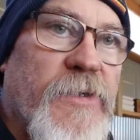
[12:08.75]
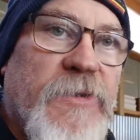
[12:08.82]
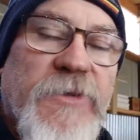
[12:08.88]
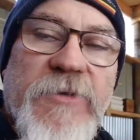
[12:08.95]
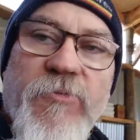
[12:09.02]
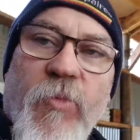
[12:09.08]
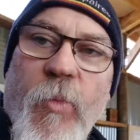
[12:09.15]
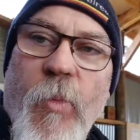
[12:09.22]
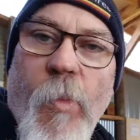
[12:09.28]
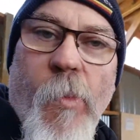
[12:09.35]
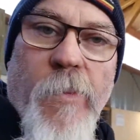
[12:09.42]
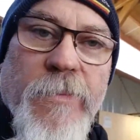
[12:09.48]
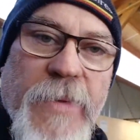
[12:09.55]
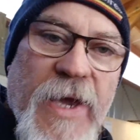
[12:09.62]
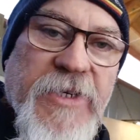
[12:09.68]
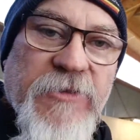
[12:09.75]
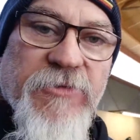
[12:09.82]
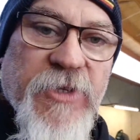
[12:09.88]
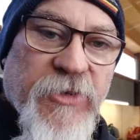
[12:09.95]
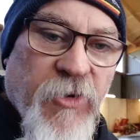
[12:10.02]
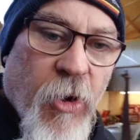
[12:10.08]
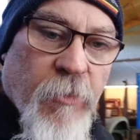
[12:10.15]
it's amazing where
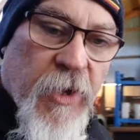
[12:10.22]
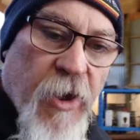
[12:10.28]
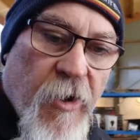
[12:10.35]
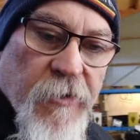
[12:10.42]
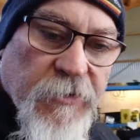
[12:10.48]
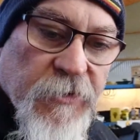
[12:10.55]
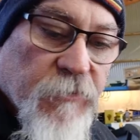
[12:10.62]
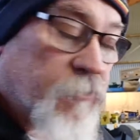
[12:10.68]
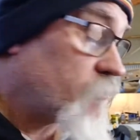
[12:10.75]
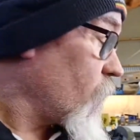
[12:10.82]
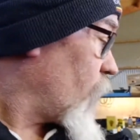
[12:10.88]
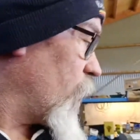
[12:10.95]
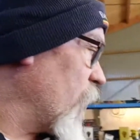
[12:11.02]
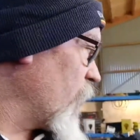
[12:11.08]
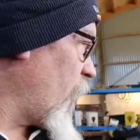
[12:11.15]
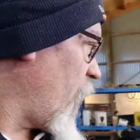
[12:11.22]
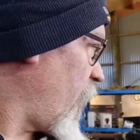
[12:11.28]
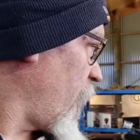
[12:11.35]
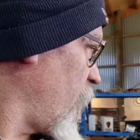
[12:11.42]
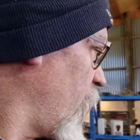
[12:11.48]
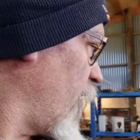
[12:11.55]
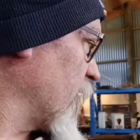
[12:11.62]
the time goes. But anyway,
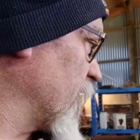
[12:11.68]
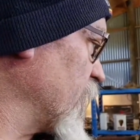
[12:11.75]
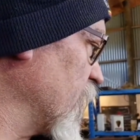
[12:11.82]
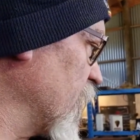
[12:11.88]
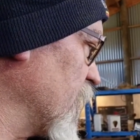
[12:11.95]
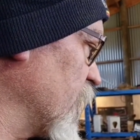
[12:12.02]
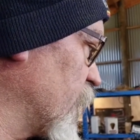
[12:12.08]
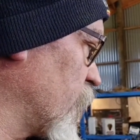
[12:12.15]
I'll see if I can get this